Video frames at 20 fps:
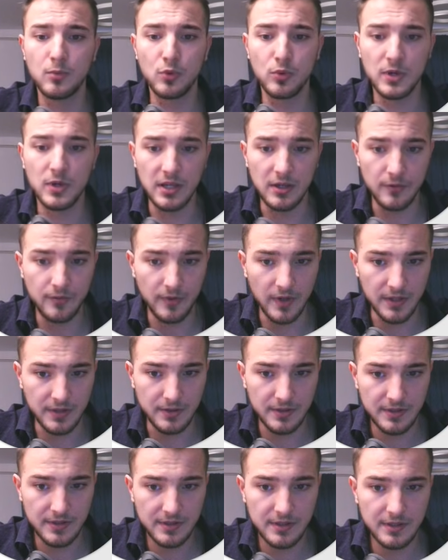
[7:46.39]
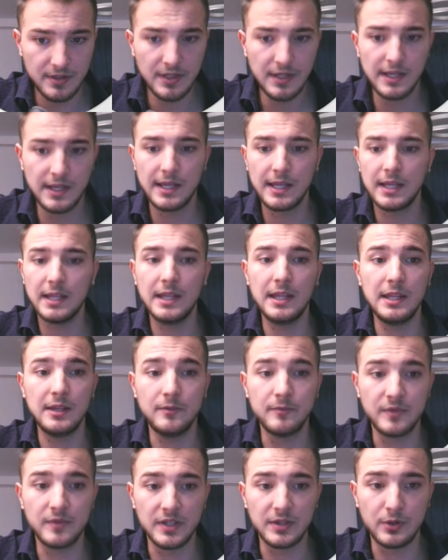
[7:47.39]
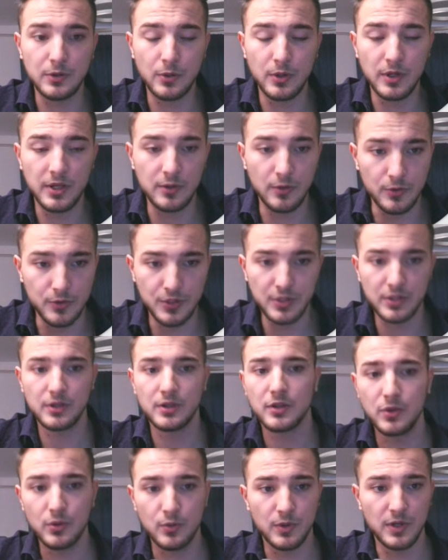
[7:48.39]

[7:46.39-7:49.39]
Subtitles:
booking funnels, inventory logic.